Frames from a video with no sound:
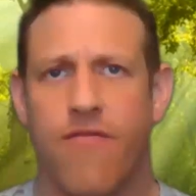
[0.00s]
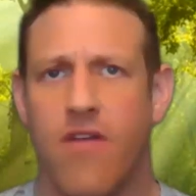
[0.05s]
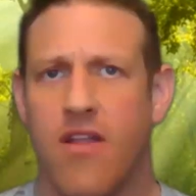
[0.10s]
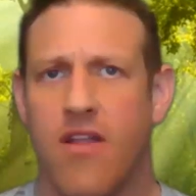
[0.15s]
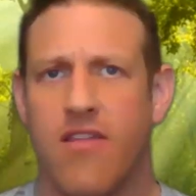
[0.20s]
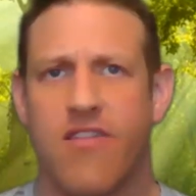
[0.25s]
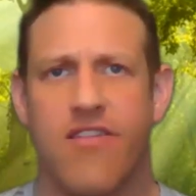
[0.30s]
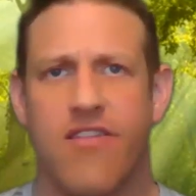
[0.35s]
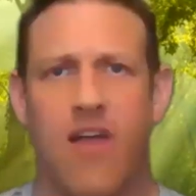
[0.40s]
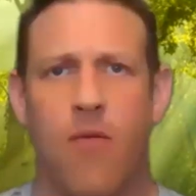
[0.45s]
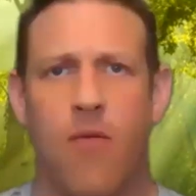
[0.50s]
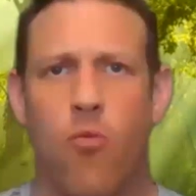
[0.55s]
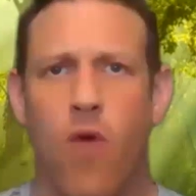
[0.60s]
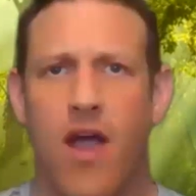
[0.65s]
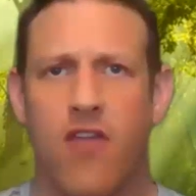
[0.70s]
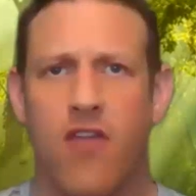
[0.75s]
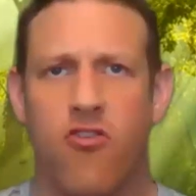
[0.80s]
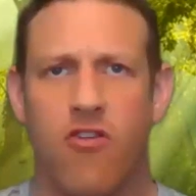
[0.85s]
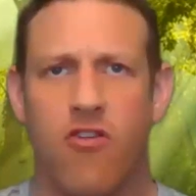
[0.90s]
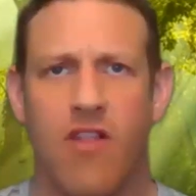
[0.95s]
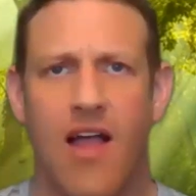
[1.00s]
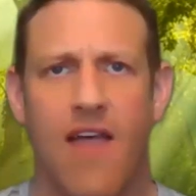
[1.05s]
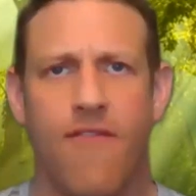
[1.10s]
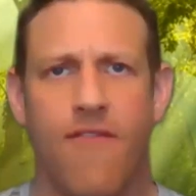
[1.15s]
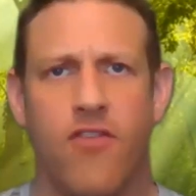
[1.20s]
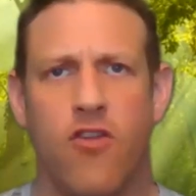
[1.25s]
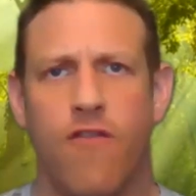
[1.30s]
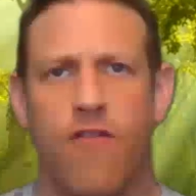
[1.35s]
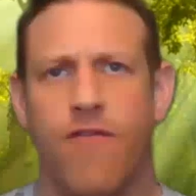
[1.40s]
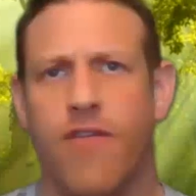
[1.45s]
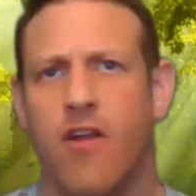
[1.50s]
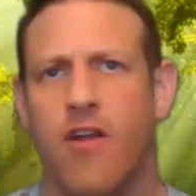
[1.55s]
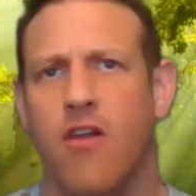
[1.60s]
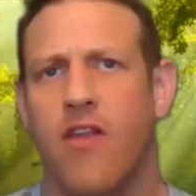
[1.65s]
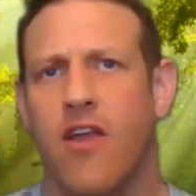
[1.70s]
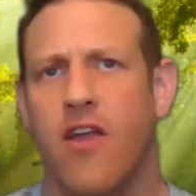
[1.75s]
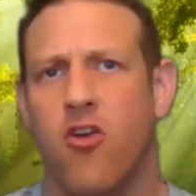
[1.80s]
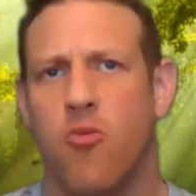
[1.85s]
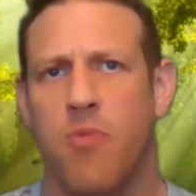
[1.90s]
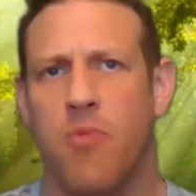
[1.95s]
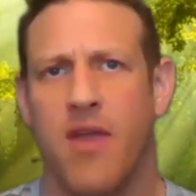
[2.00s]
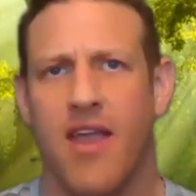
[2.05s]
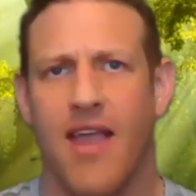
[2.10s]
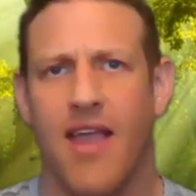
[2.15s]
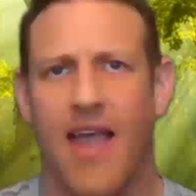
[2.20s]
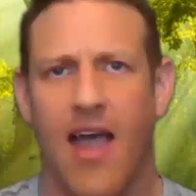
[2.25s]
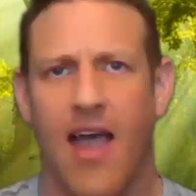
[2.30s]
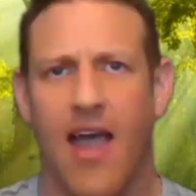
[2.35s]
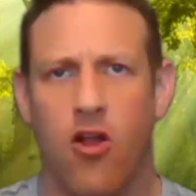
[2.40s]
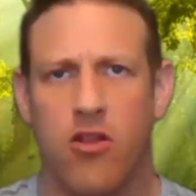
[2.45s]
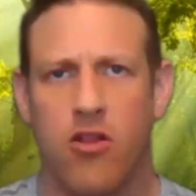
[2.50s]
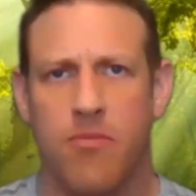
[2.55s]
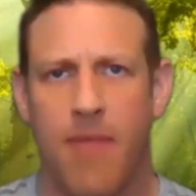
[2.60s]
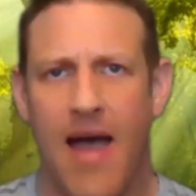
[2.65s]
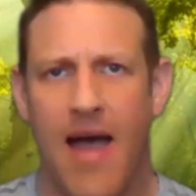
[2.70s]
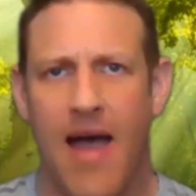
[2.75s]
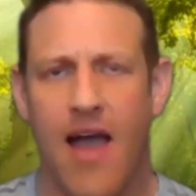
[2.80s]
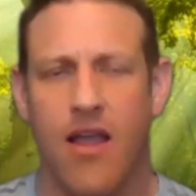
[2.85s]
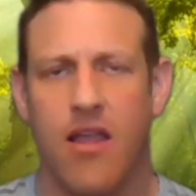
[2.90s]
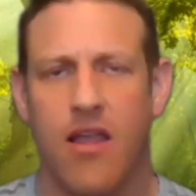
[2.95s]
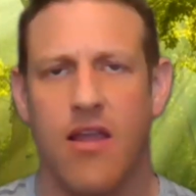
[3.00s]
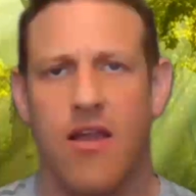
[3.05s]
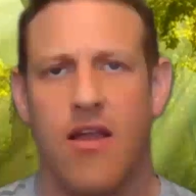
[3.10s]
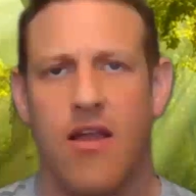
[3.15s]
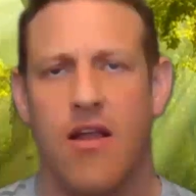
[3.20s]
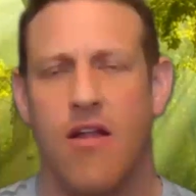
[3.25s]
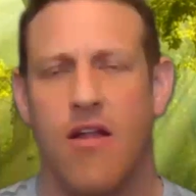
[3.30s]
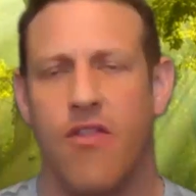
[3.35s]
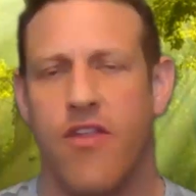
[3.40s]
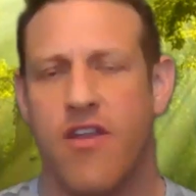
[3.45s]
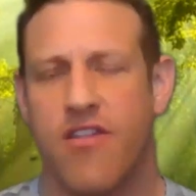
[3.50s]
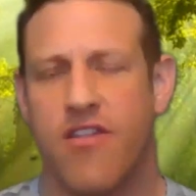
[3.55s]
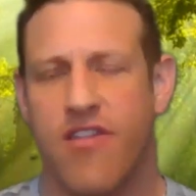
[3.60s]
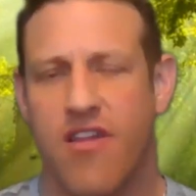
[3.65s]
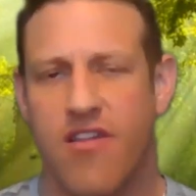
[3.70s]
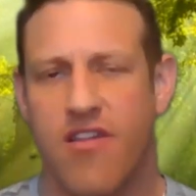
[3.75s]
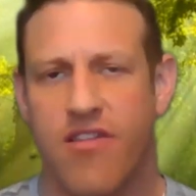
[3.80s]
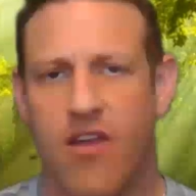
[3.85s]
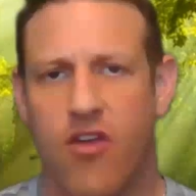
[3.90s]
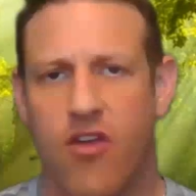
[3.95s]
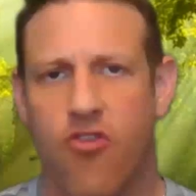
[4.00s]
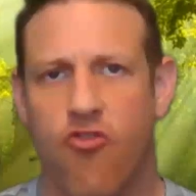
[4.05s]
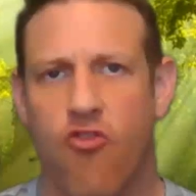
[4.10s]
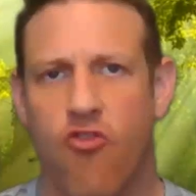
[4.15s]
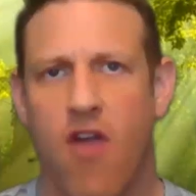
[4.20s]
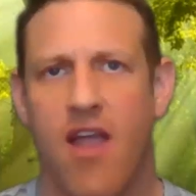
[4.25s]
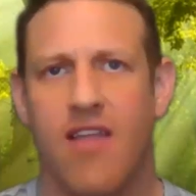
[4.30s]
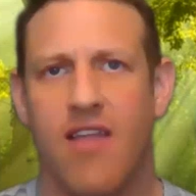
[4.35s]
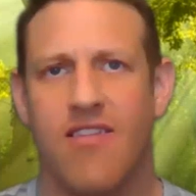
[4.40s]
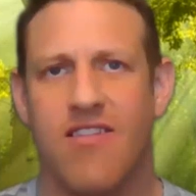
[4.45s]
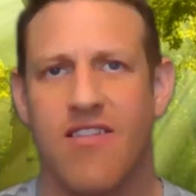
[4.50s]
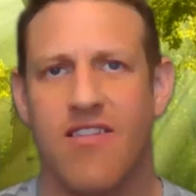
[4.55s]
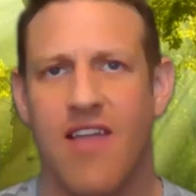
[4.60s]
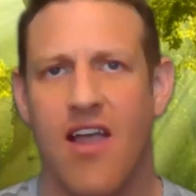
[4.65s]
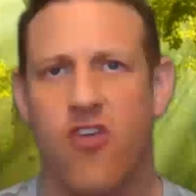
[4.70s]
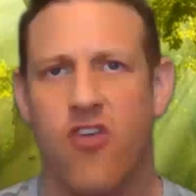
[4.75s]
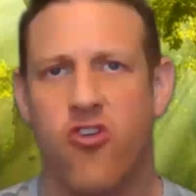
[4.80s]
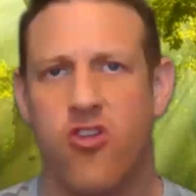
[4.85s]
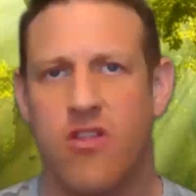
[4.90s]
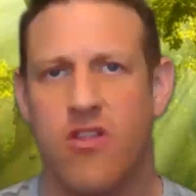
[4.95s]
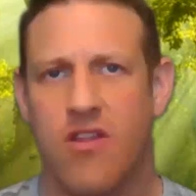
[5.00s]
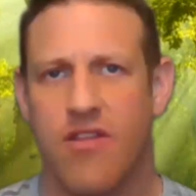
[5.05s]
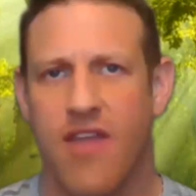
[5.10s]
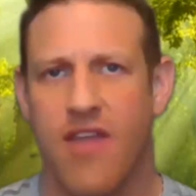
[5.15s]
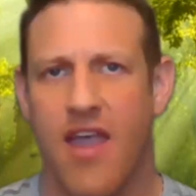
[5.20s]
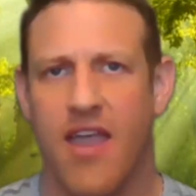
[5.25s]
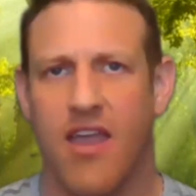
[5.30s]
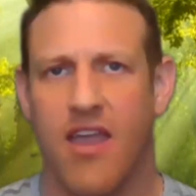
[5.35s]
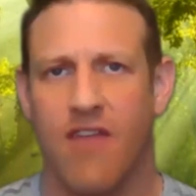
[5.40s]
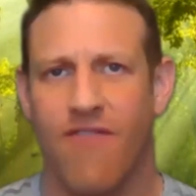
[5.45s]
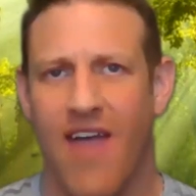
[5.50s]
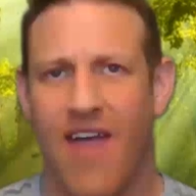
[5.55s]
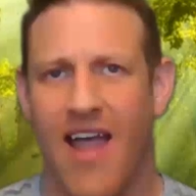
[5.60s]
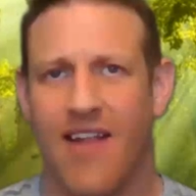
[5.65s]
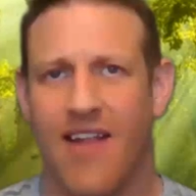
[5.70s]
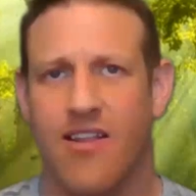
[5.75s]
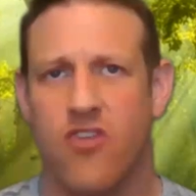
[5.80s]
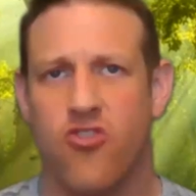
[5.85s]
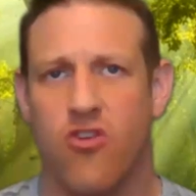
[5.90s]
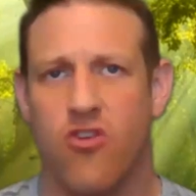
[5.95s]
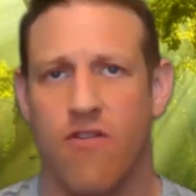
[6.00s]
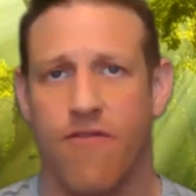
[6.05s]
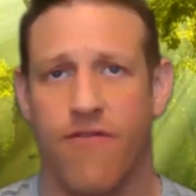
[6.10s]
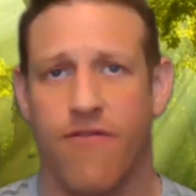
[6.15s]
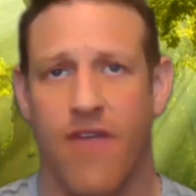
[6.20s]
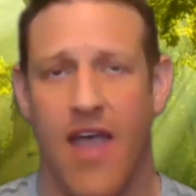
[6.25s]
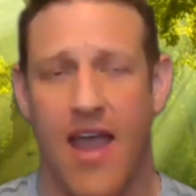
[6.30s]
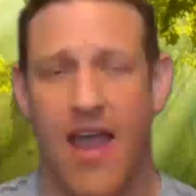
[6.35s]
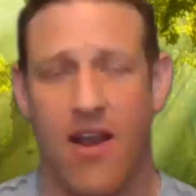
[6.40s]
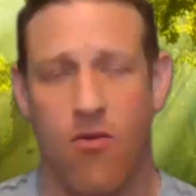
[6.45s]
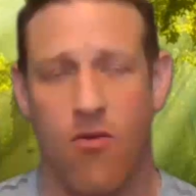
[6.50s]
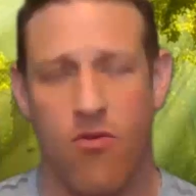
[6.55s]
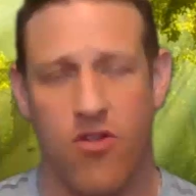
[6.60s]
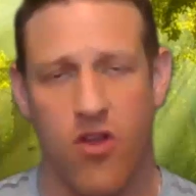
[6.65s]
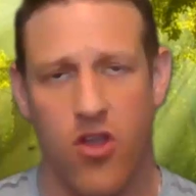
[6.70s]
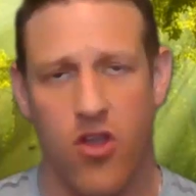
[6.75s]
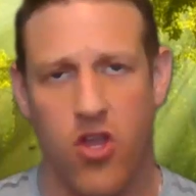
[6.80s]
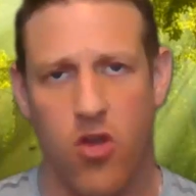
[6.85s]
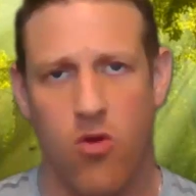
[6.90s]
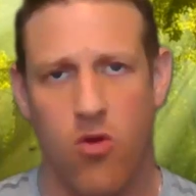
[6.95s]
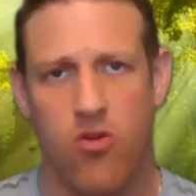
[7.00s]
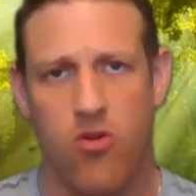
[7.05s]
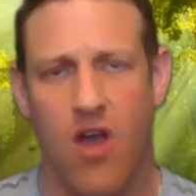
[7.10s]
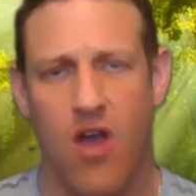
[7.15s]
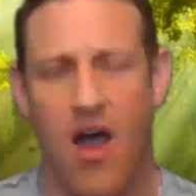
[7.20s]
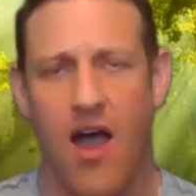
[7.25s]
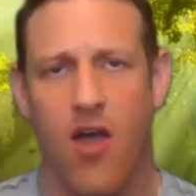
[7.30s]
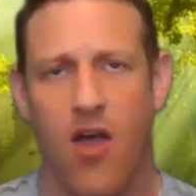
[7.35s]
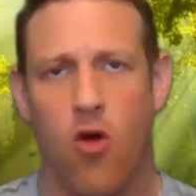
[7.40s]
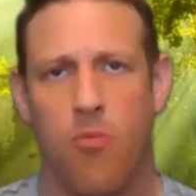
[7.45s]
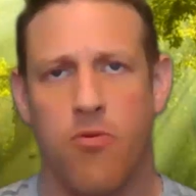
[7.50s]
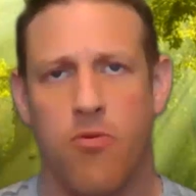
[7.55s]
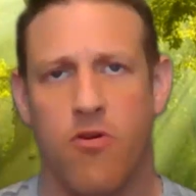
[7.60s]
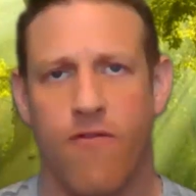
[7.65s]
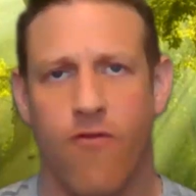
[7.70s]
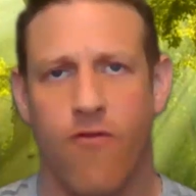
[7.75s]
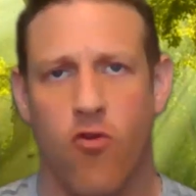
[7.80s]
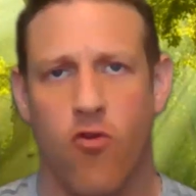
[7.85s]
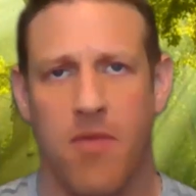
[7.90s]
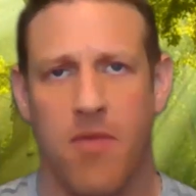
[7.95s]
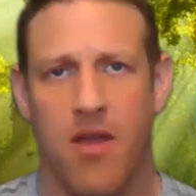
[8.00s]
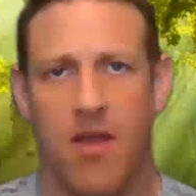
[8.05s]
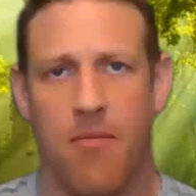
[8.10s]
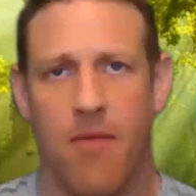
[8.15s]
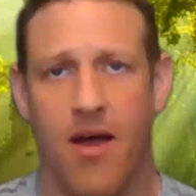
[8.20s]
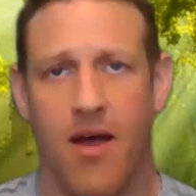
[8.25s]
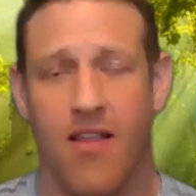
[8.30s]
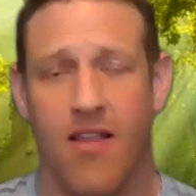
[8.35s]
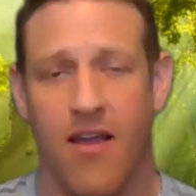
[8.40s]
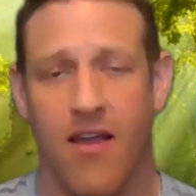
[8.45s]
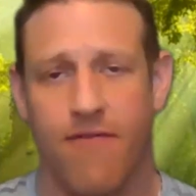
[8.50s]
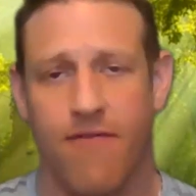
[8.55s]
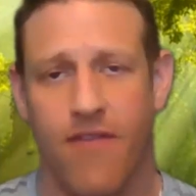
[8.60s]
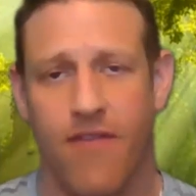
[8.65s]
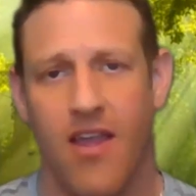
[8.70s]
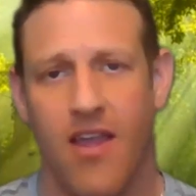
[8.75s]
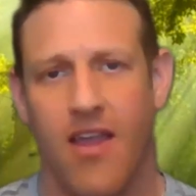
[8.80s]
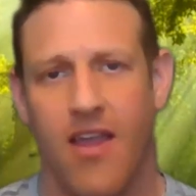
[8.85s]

in some way in your life and you feel that you're being held back, this is a great session to take advantage of. And it was a huge eye-opener for me in my life.